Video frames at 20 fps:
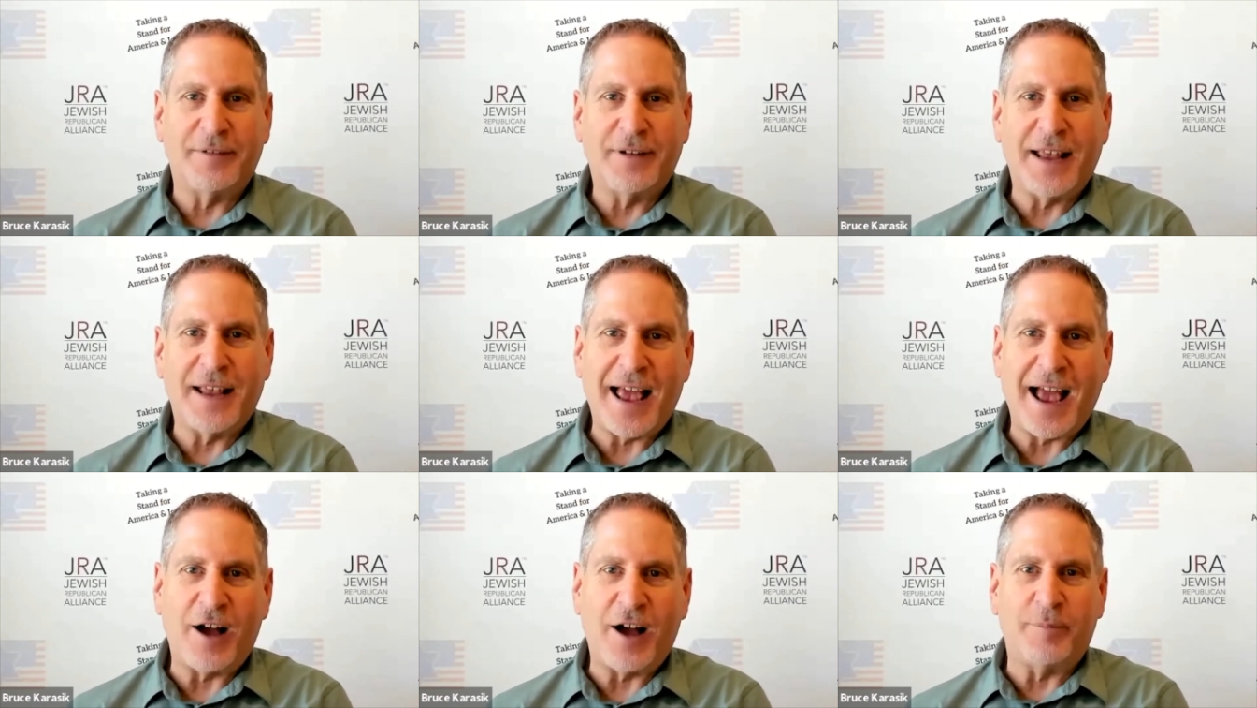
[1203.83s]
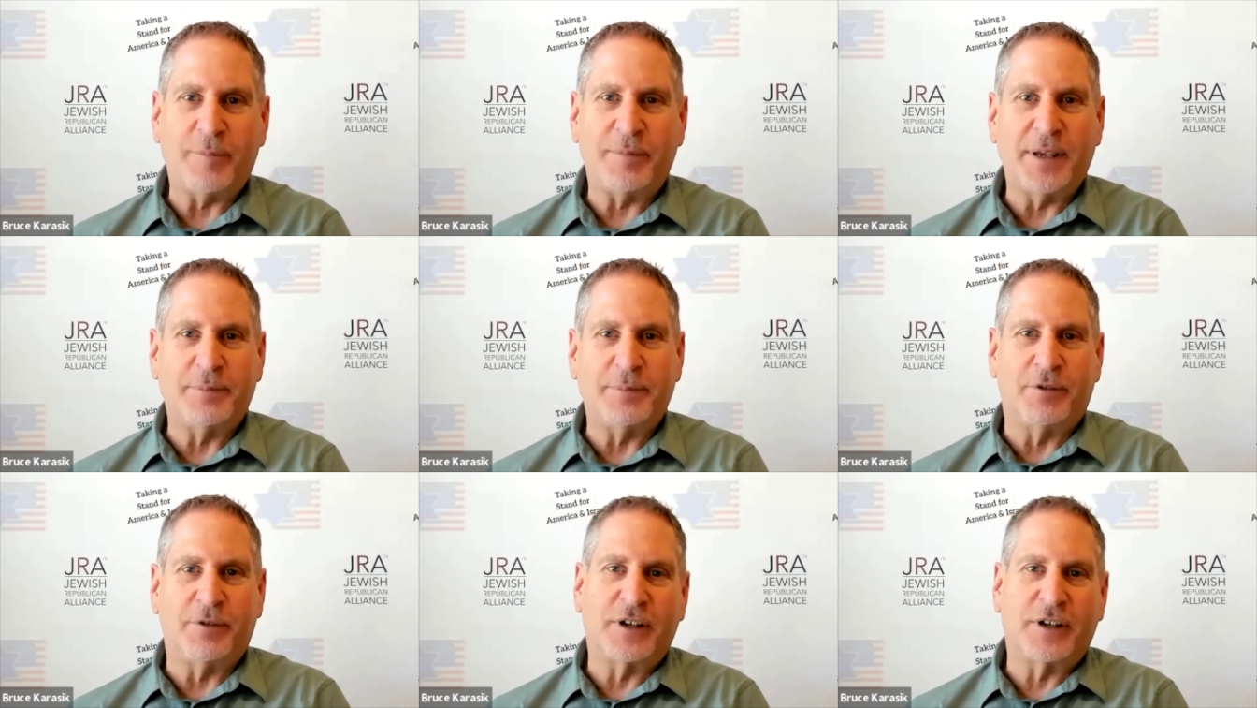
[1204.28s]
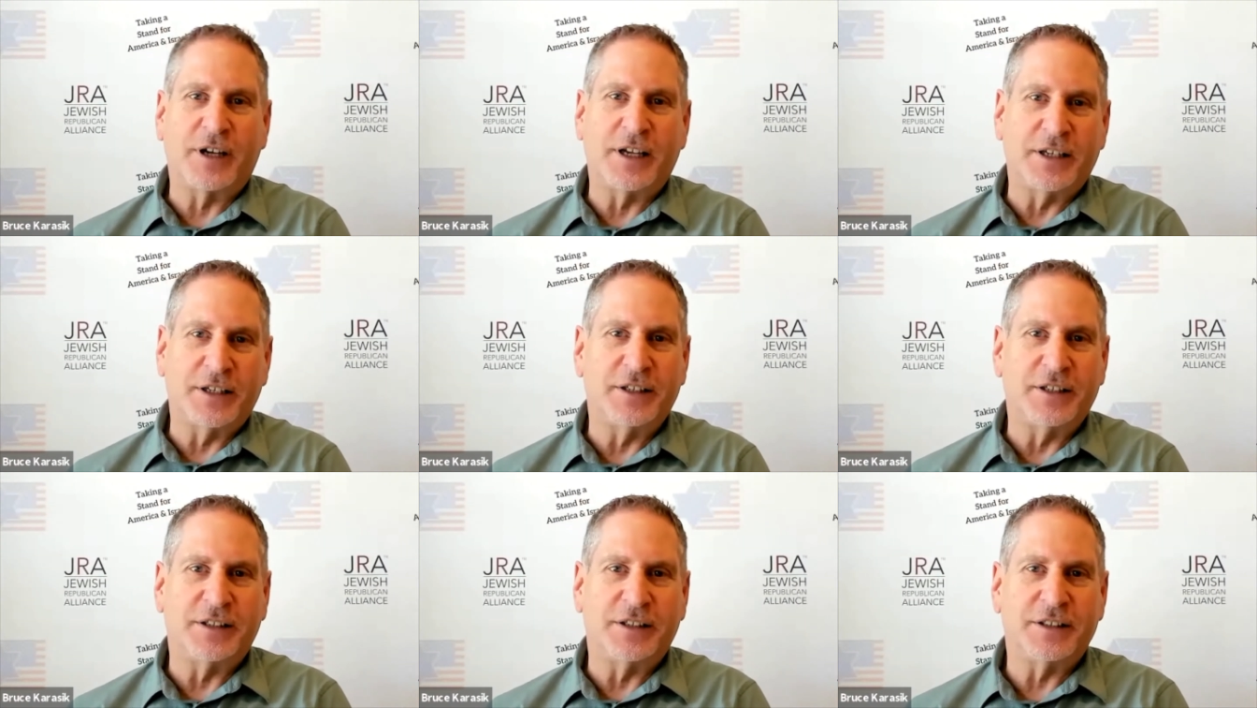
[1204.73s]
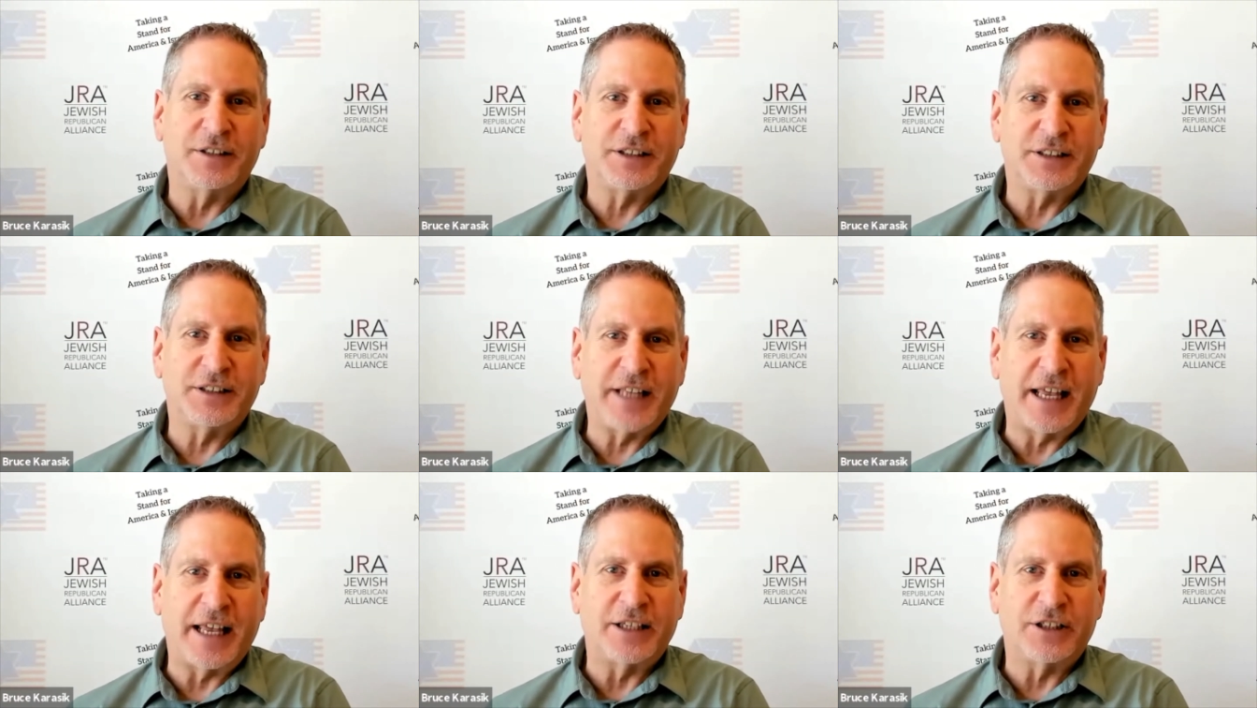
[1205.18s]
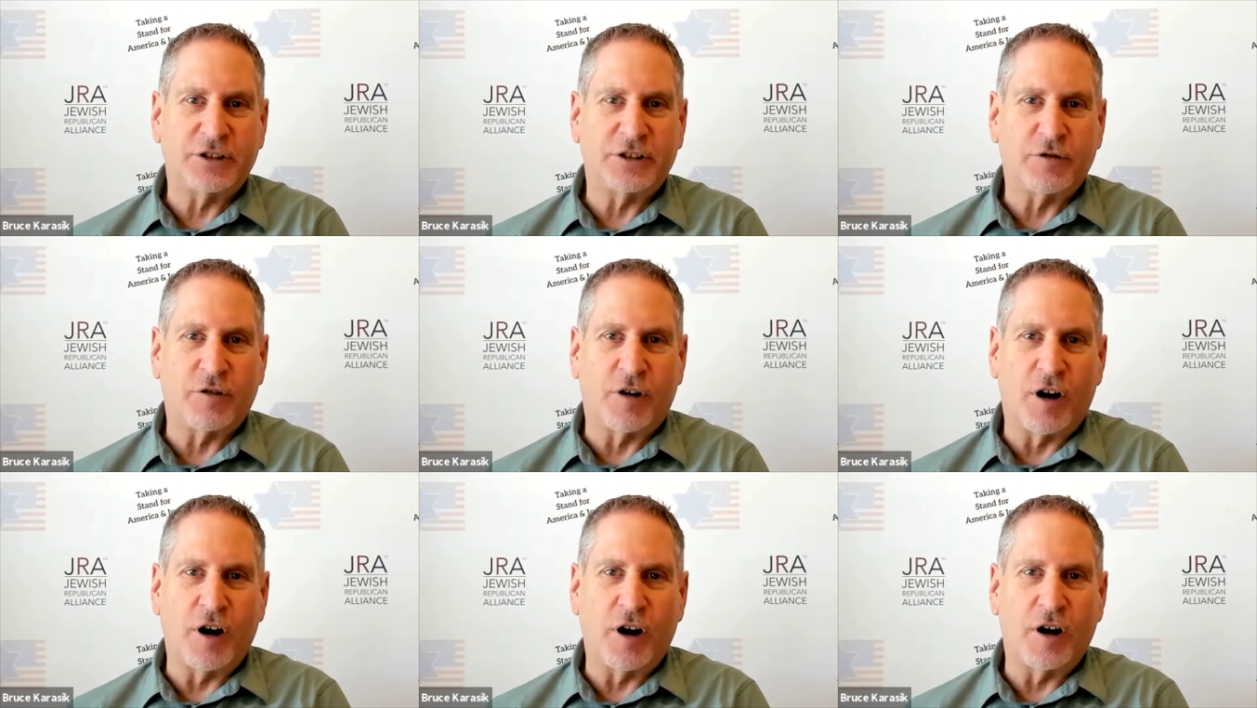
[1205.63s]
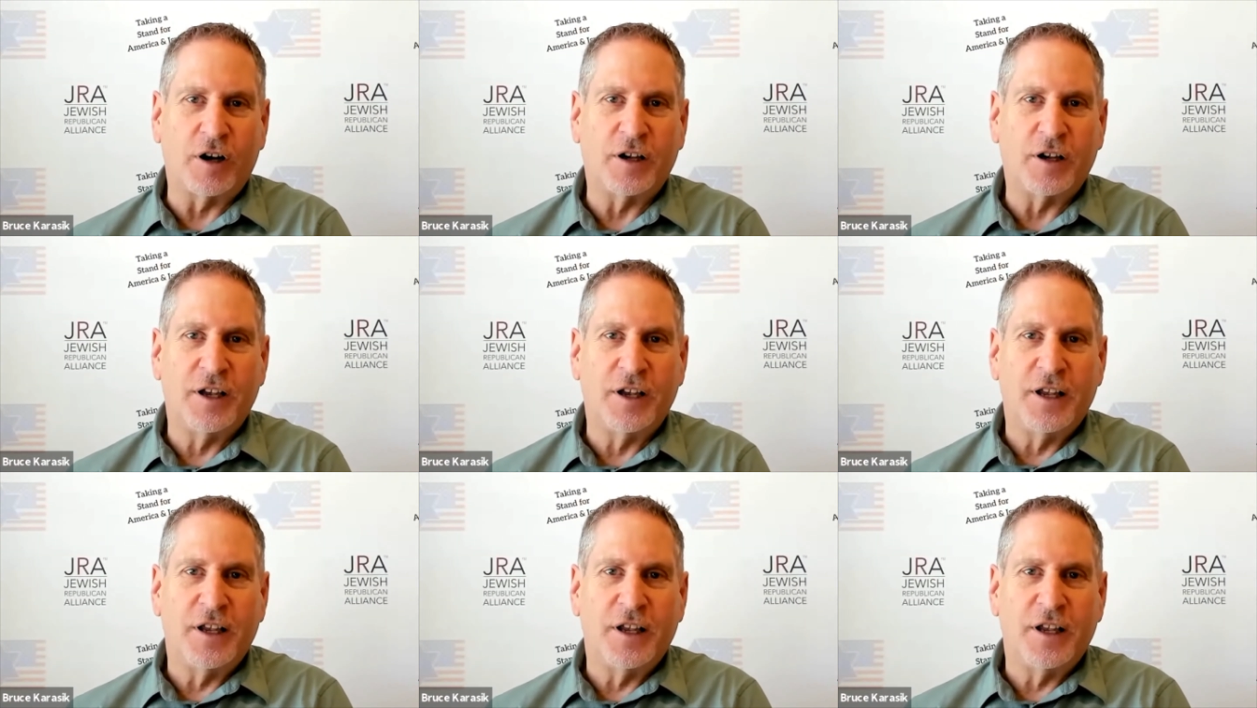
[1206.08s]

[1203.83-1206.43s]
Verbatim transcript: how people can stay strong